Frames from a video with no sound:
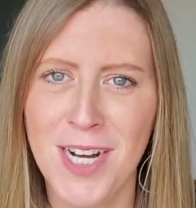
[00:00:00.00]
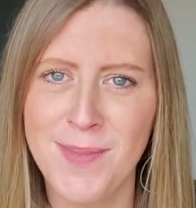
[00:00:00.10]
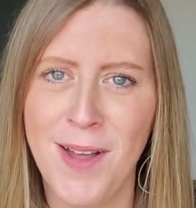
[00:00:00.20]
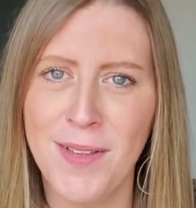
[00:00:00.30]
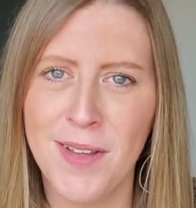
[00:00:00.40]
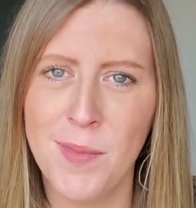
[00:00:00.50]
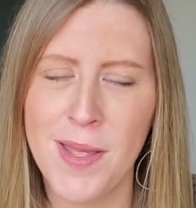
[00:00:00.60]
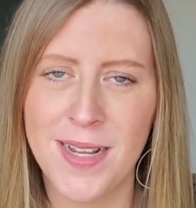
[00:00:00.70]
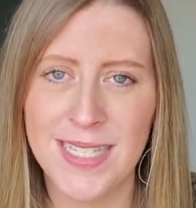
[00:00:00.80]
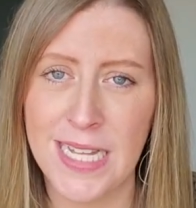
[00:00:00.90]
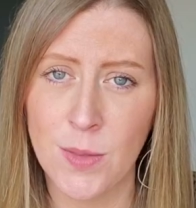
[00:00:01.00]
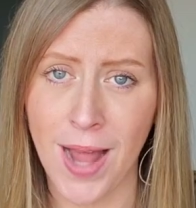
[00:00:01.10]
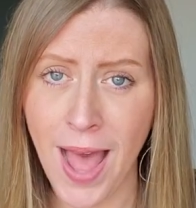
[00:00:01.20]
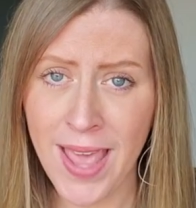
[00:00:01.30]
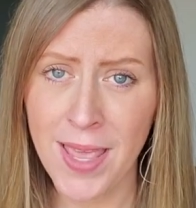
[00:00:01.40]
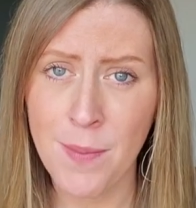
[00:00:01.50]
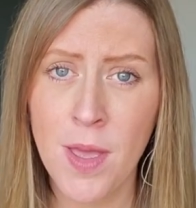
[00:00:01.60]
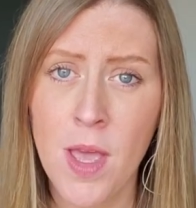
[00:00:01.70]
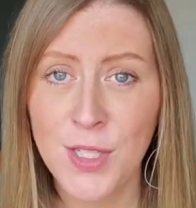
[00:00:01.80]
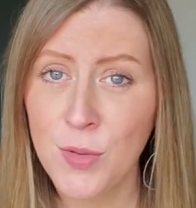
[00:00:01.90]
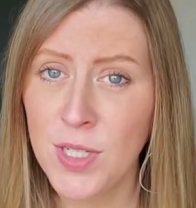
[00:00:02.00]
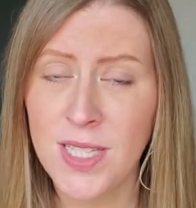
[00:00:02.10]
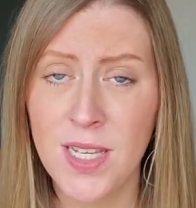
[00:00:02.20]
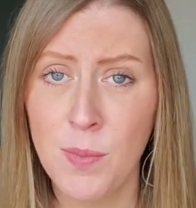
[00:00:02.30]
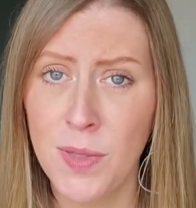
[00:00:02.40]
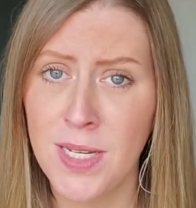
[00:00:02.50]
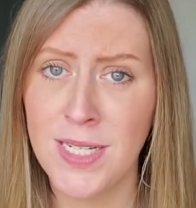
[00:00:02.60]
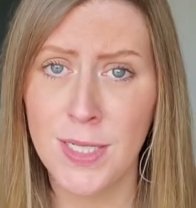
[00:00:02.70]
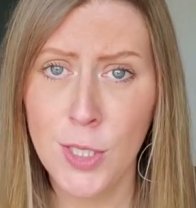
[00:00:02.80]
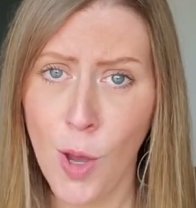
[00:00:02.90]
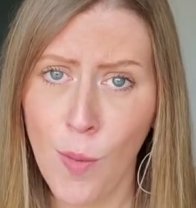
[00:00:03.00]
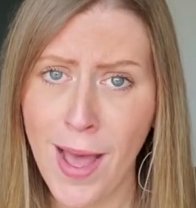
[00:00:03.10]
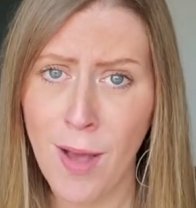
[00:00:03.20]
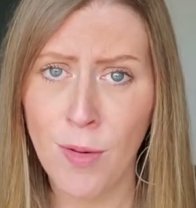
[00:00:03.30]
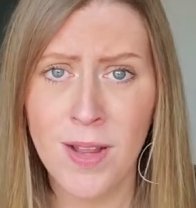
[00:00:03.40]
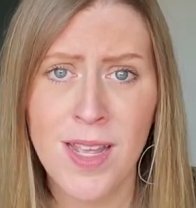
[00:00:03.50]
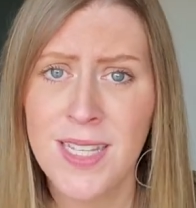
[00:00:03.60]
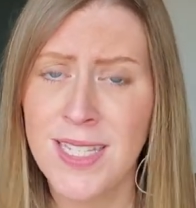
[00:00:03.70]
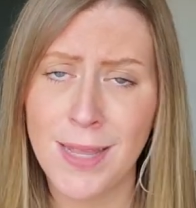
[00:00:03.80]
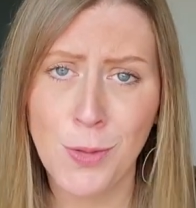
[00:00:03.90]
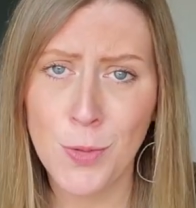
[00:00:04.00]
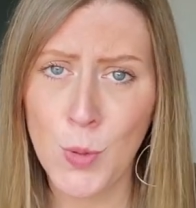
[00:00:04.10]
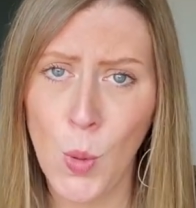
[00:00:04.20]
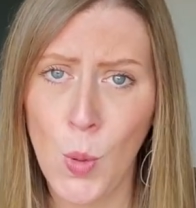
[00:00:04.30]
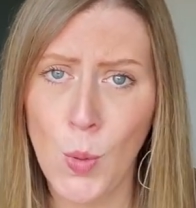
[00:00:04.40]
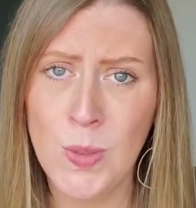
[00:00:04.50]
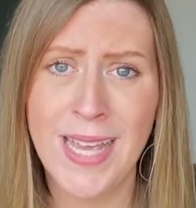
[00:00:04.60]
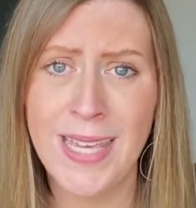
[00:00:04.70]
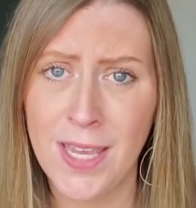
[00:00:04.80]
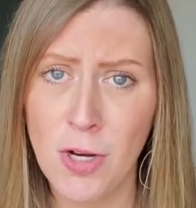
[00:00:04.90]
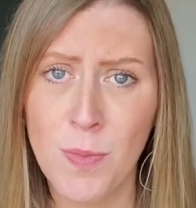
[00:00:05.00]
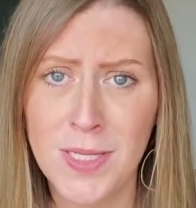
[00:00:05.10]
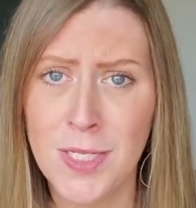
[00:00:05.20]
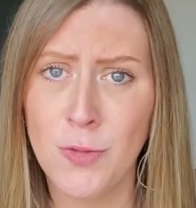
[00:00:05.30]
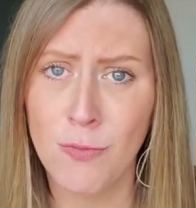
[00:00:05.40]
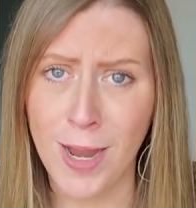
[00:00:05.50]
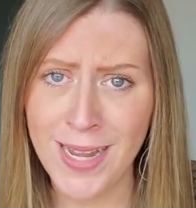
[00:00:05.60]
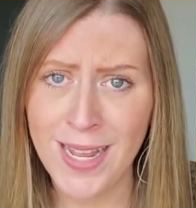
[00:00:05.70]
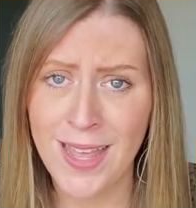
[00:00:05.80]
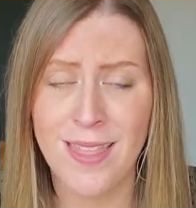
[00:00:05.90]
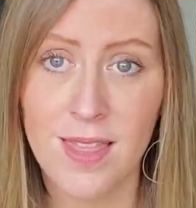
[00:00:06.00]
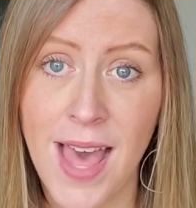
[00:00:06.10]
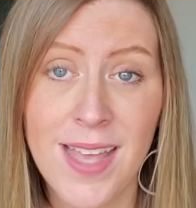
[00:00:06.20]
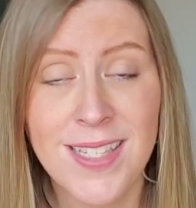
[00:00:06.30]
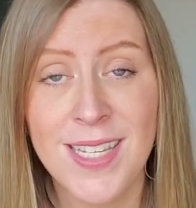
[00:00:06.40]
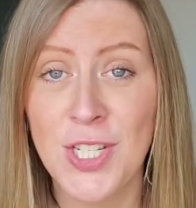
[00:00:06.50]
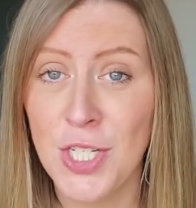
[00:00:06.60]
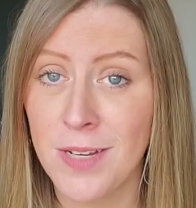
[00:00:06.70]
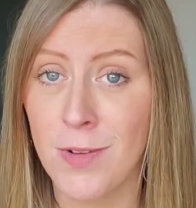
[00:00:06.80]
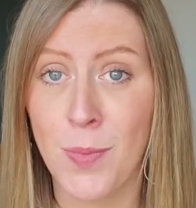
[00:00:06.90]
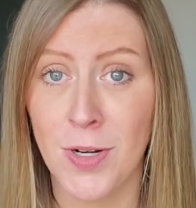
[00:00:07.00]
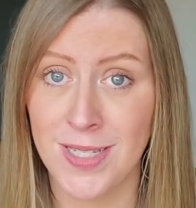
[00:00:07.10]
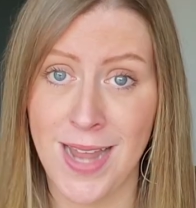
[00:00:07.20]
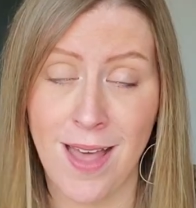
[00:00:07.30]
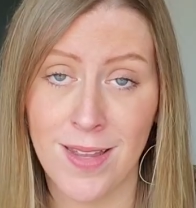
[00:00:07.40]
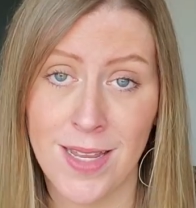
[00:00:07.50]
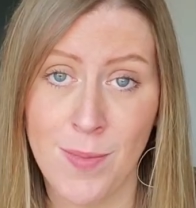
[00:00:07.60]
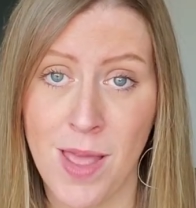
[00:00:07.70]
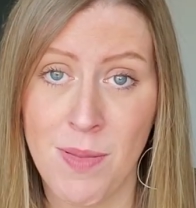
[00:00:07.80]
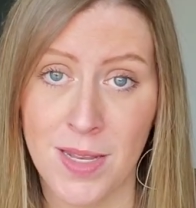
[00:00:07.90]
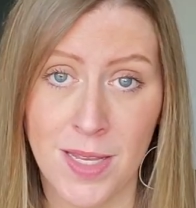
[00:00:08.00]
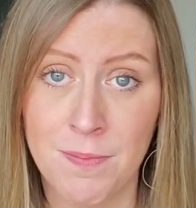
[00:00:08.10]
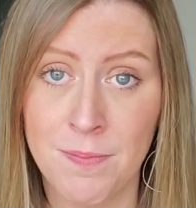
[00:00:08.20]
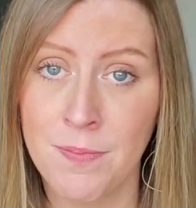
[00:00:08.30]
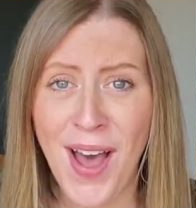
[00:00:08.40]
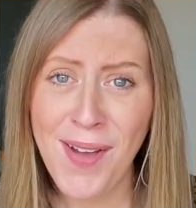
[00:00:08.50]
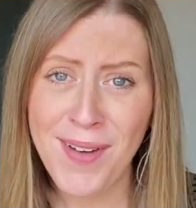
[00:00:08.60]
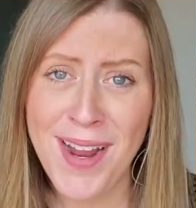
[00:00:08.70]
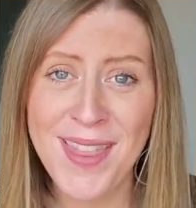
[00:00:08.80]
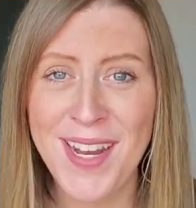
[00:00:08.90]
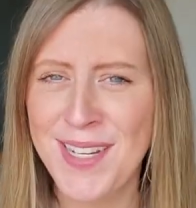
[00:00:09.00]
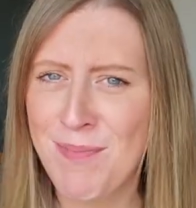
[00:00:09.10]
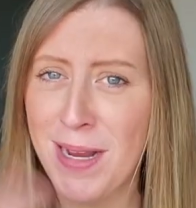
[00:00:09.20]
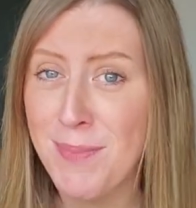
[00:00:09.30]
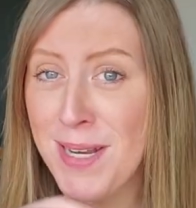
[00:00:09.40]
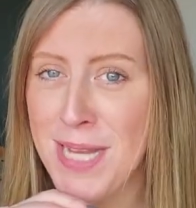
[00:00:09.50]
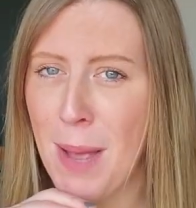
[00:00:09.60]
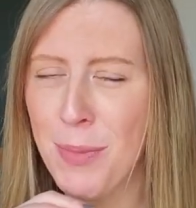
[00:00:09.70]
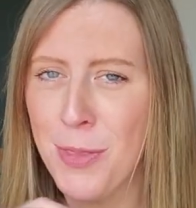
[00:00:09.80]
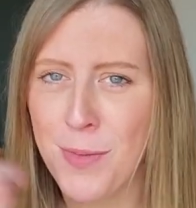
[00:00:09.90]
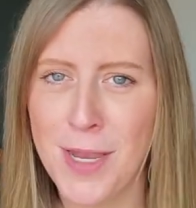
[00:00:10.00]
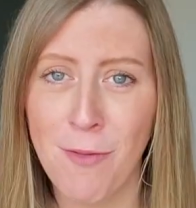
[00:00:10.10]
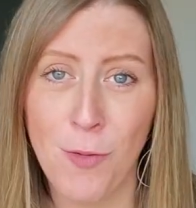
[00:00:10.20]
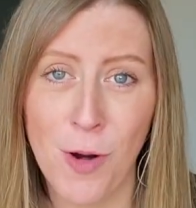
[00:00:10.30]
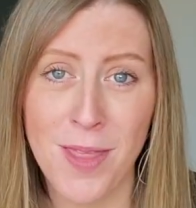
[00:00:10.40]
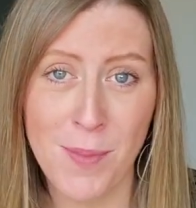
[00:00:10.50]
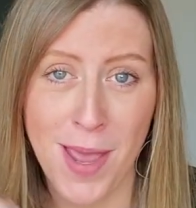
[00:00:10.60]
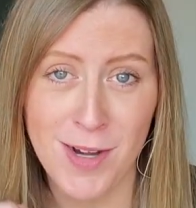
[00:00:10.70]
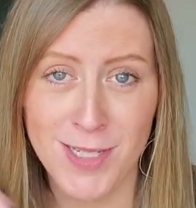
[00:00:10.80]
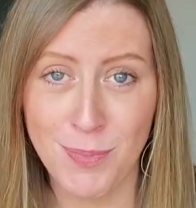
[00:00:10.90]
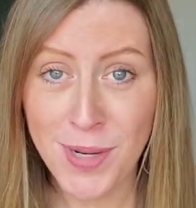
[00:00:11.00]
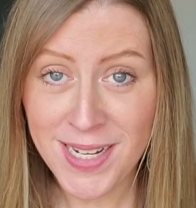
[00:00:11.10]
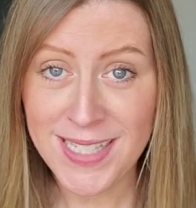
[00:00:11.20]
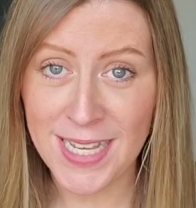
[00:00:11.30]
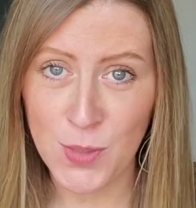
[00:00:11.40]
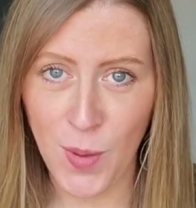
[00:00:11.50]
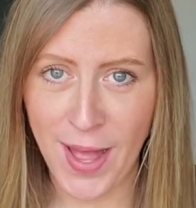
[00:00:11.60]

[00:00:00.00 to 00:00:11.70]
talked about a little bit because that's what I am. So just the ability to go out, set those goals, get your business running. That is an achiever personality, in my opinion. All right, and then I picked my top three for the Myers-Briggs as